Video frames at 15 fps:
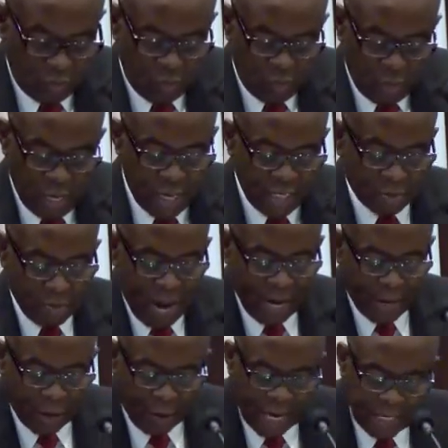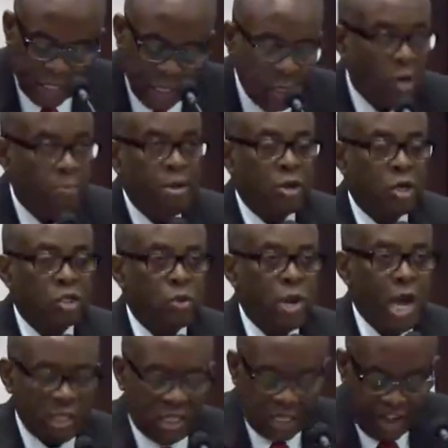It is by grace alone, because we
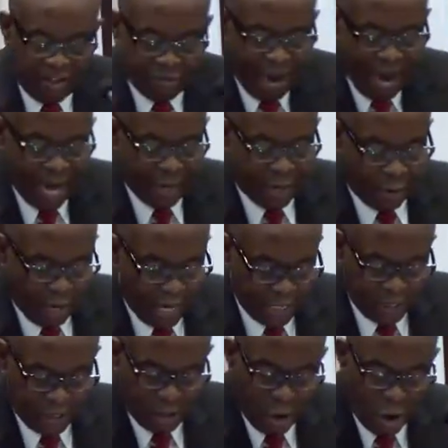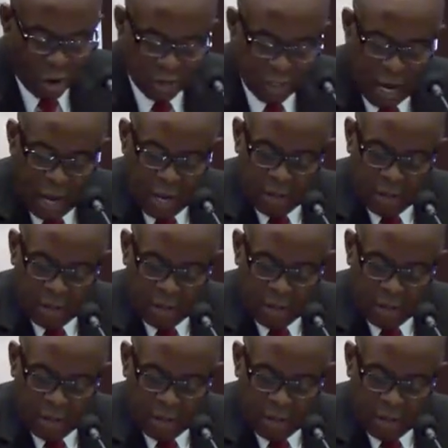are saved by grace alone,